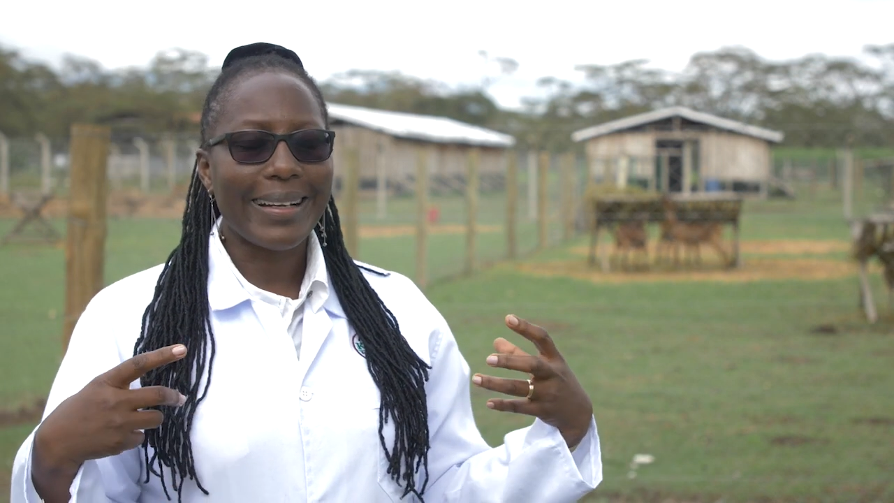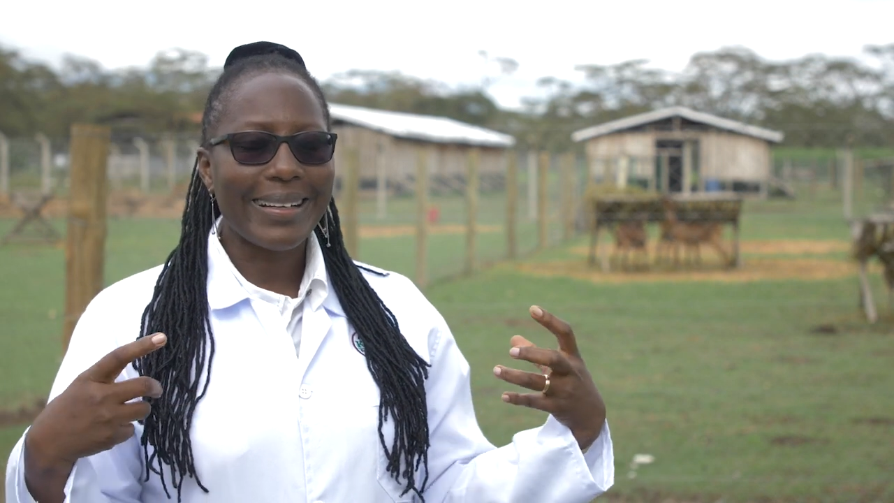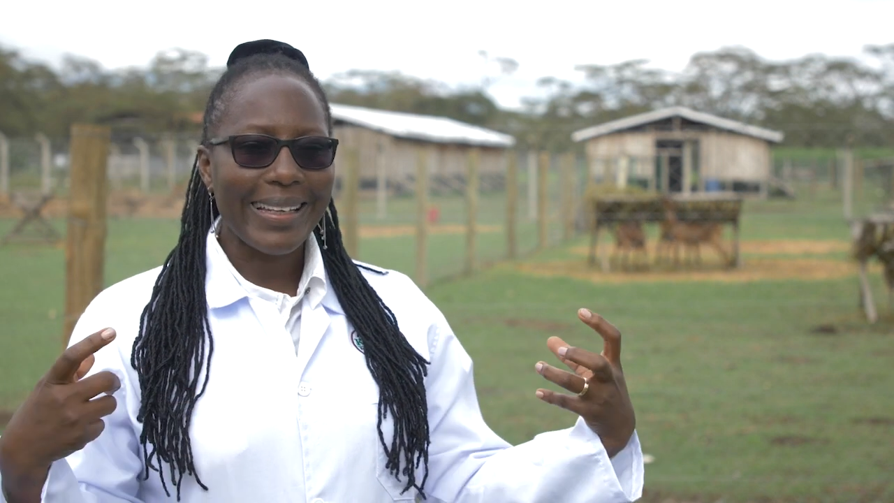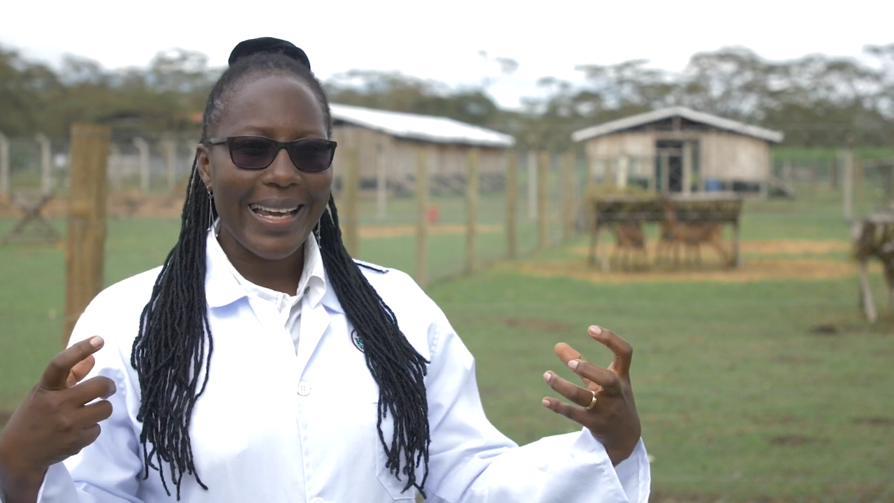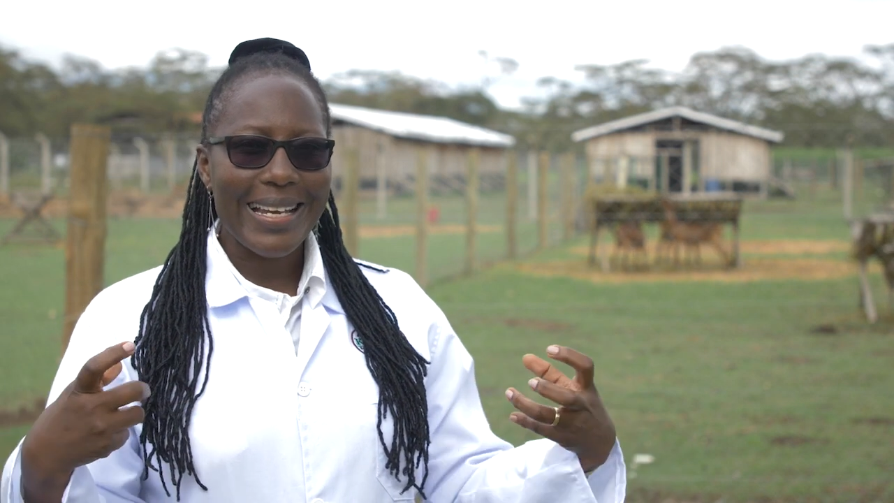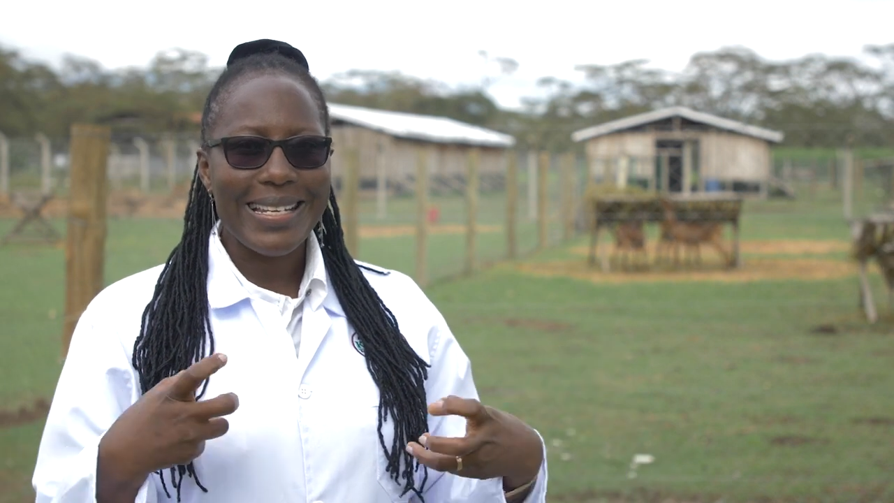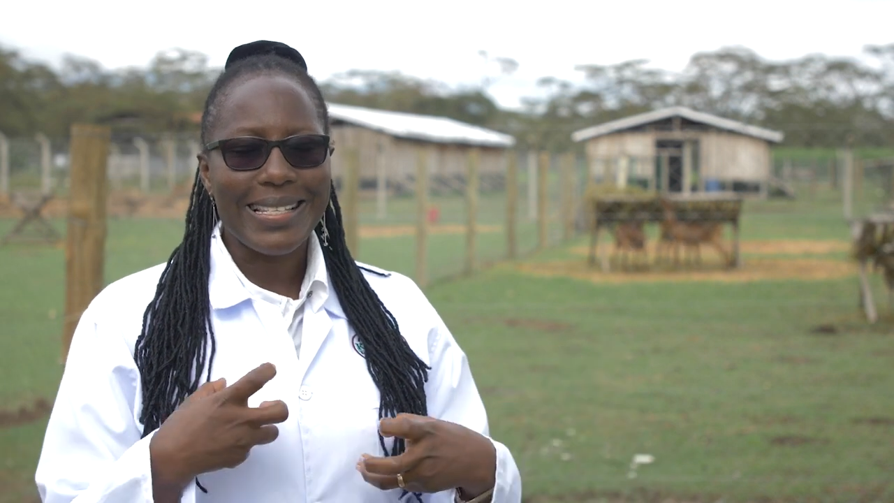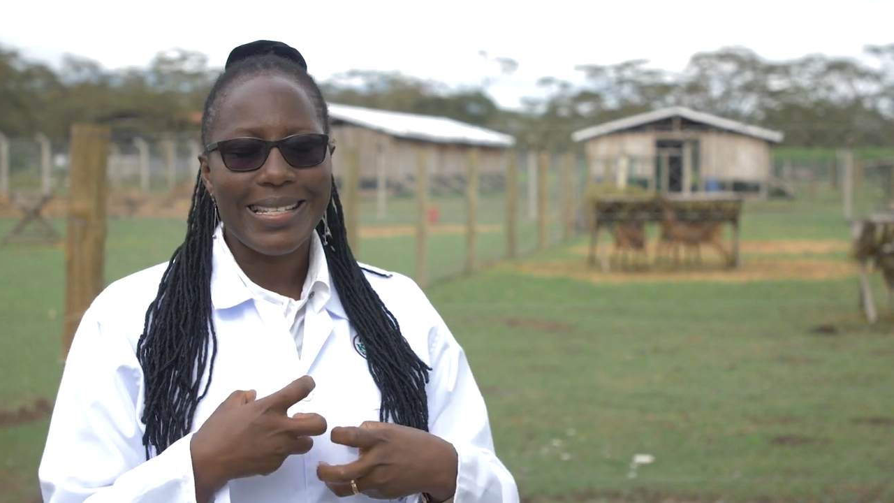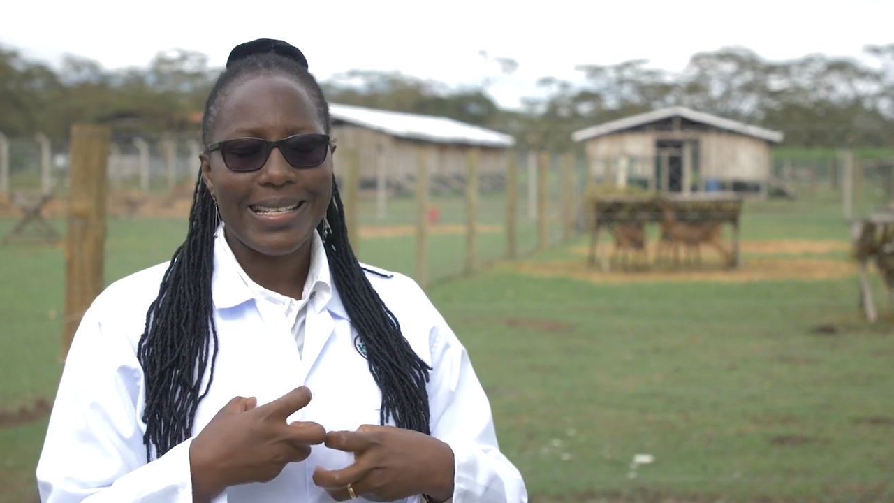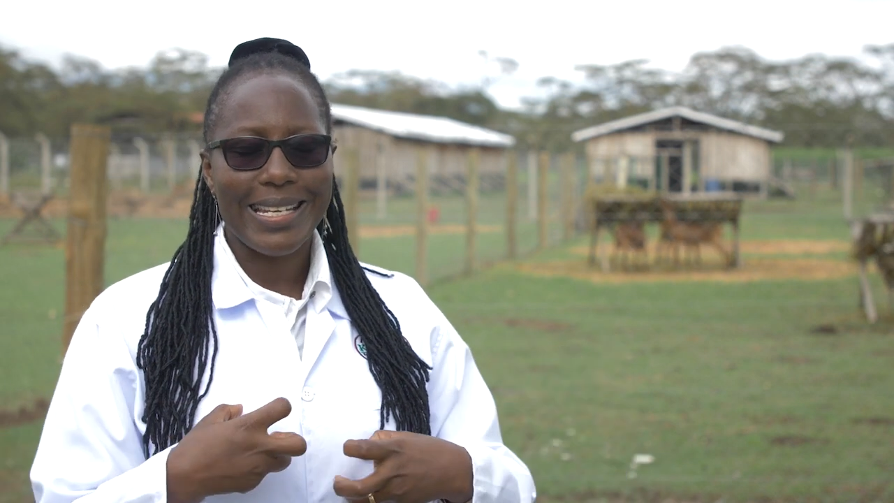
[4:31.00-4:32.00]
clear
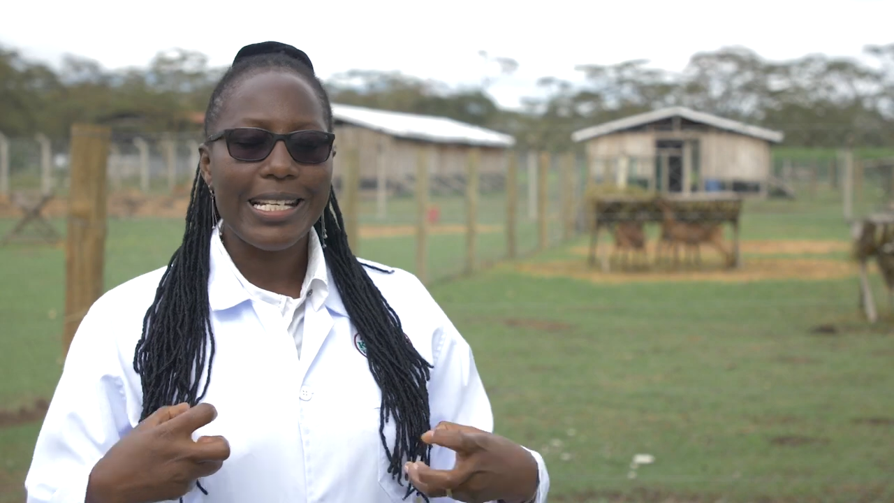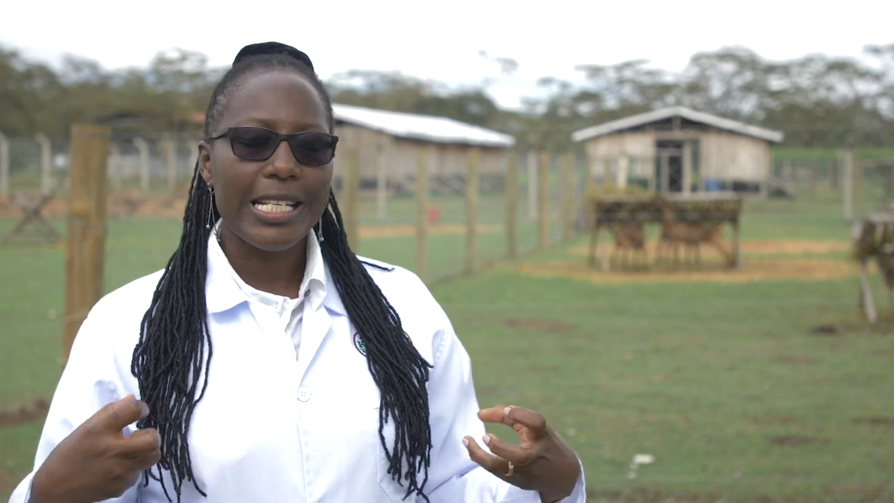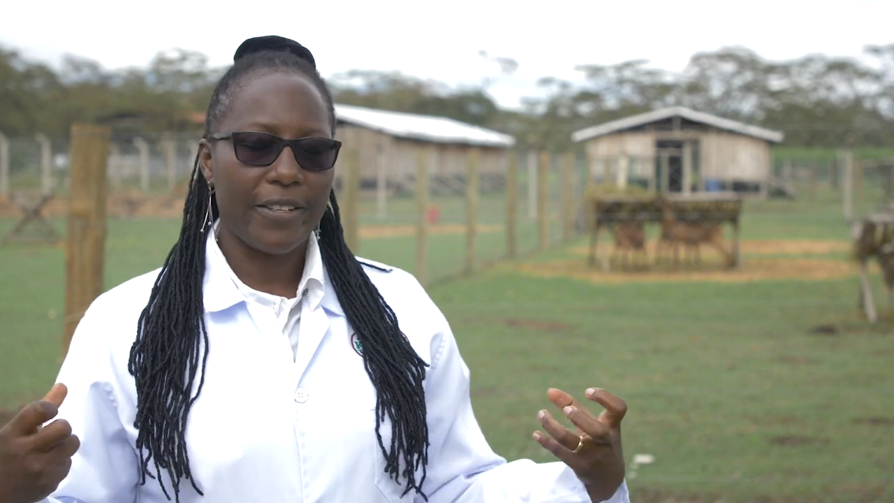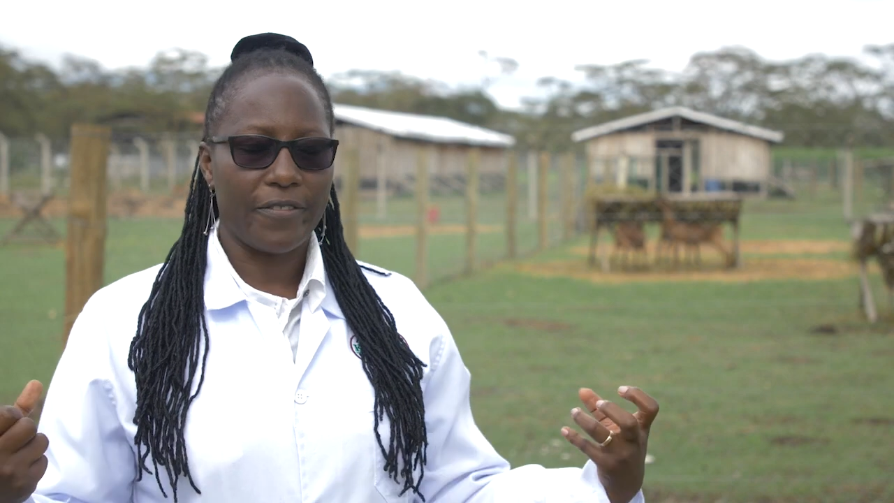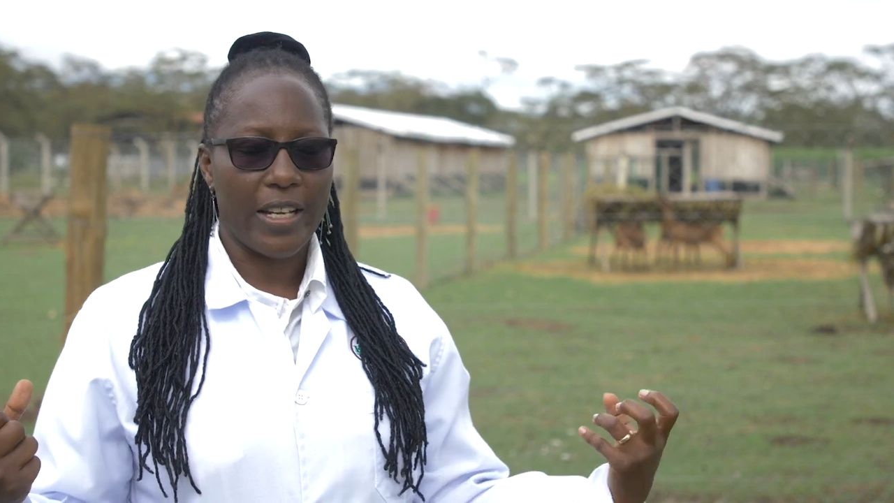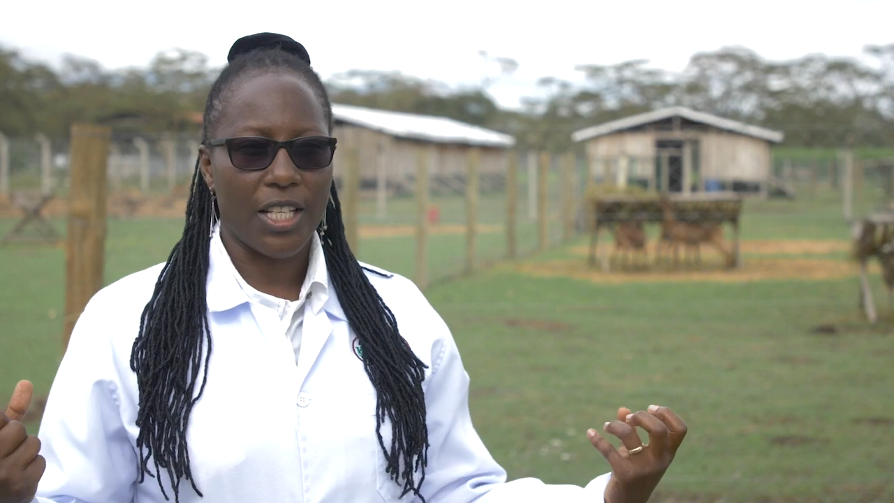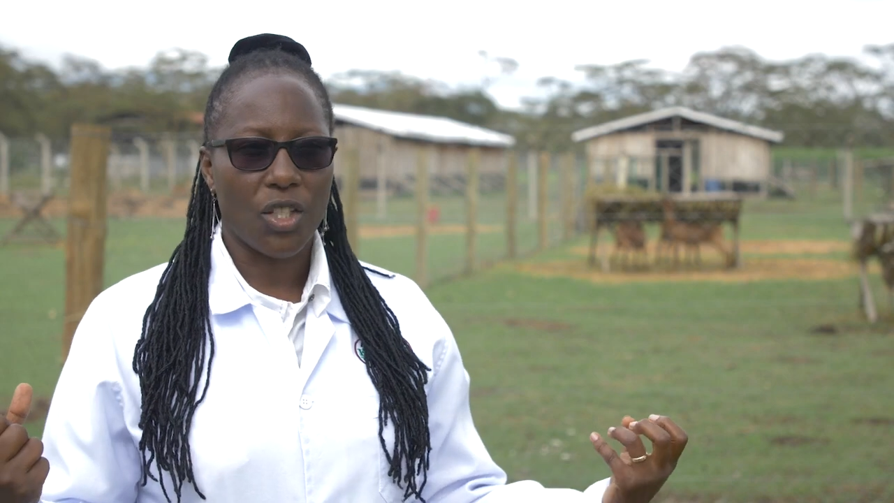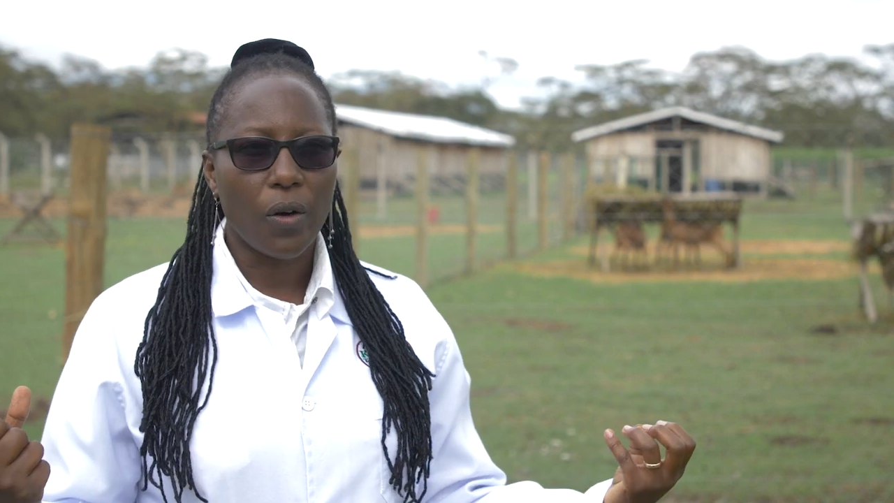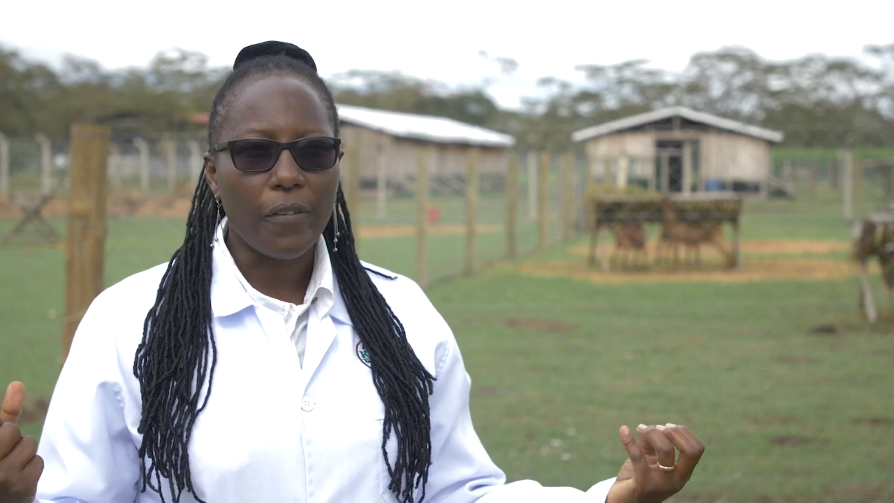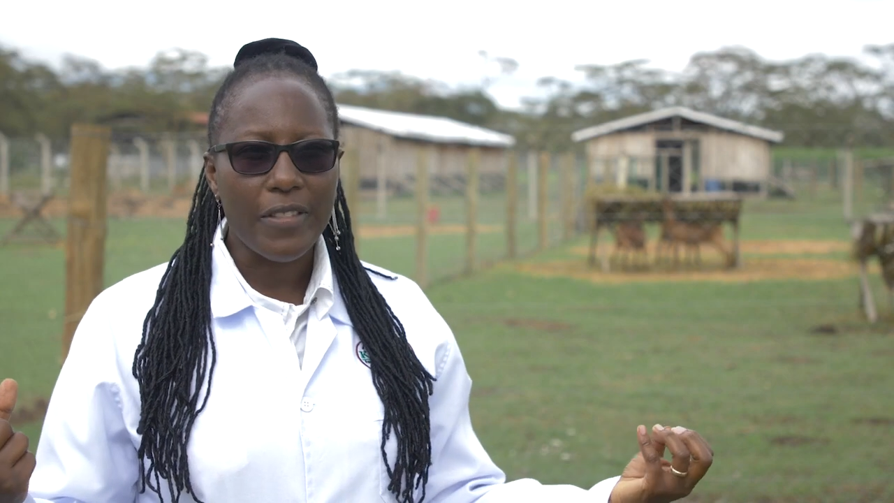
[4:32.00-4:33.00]

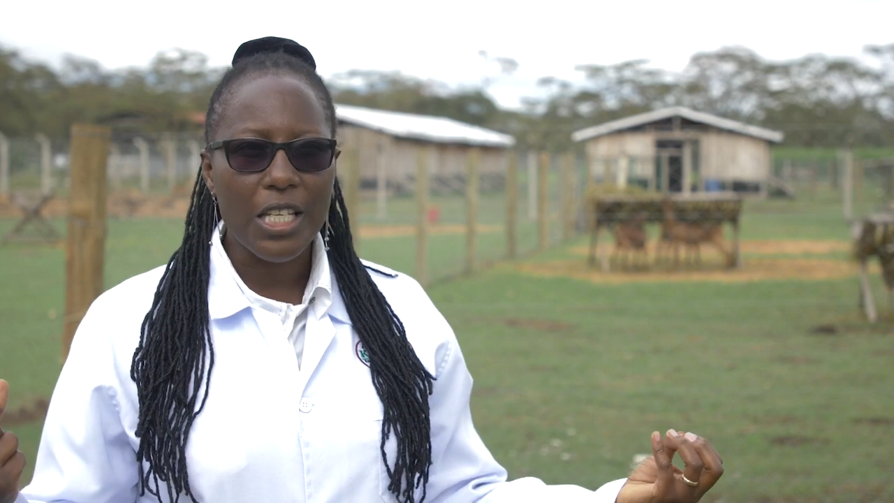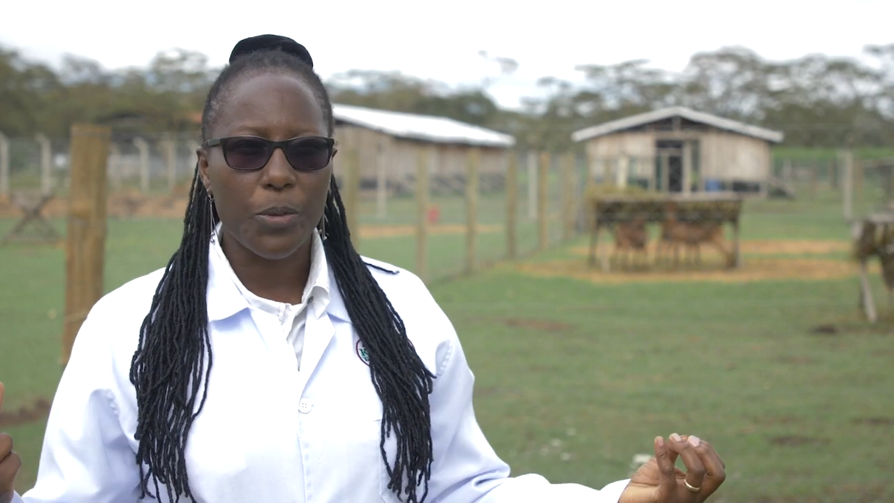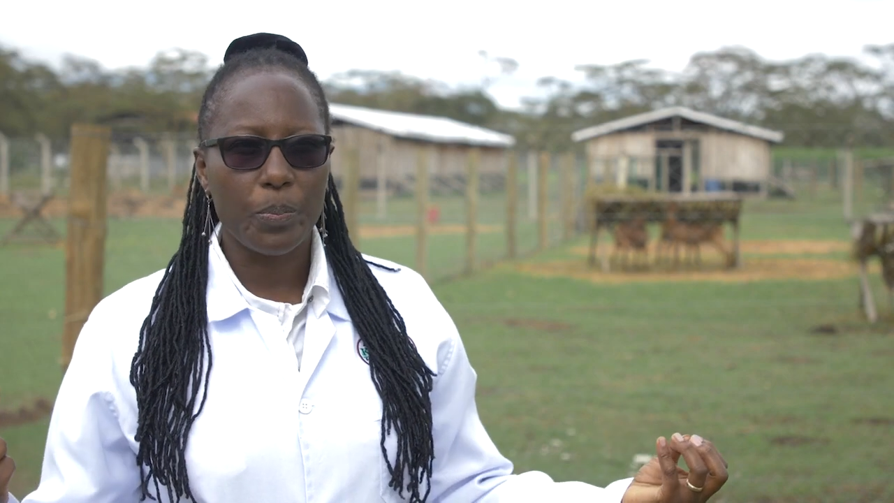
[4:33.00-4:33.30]
distinctiveness of these